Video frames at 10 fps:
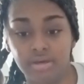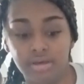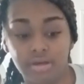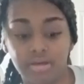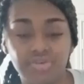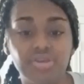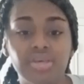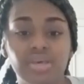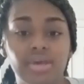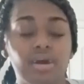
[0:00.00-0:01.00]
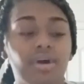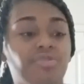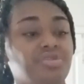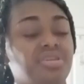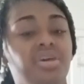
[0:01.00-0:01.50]
because she can't
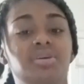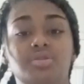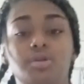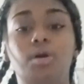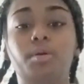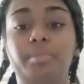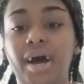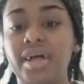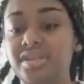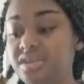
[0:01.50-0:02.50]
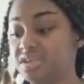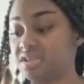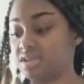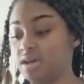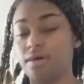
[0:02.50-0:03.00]
understand nobody's
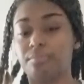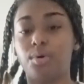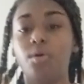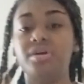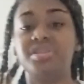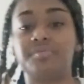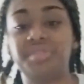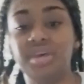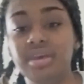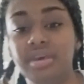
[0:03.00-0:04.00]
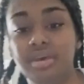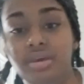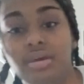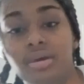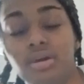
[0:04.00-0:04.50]
point of
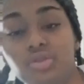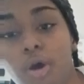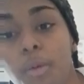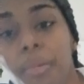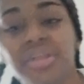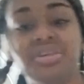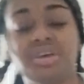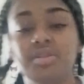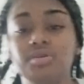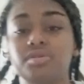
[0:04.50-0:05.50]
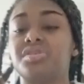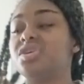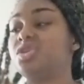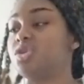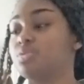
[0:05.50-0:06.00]
thinking, nobody's other
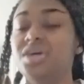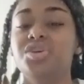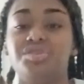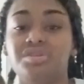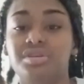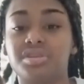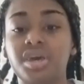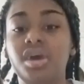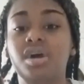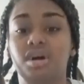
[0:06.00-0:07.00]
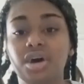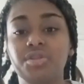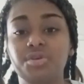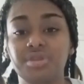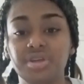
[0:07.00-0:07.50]
situations
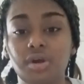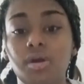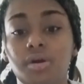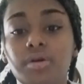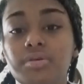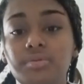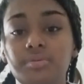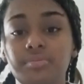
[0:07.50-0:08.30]
other than her own.